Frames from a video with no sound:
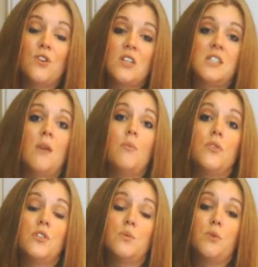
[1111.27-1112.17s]
for
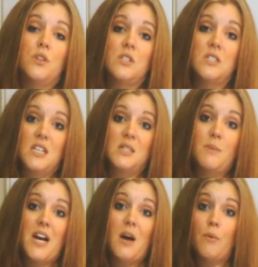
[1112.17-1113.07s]
example, this process
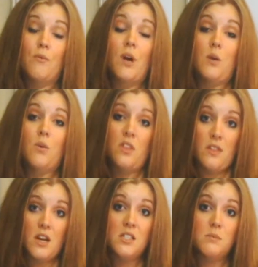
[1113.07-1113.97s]
gets back up and running
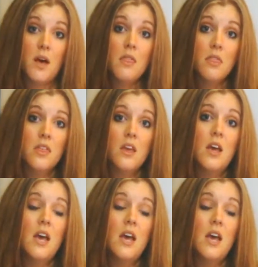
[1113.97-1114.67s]
within the next month,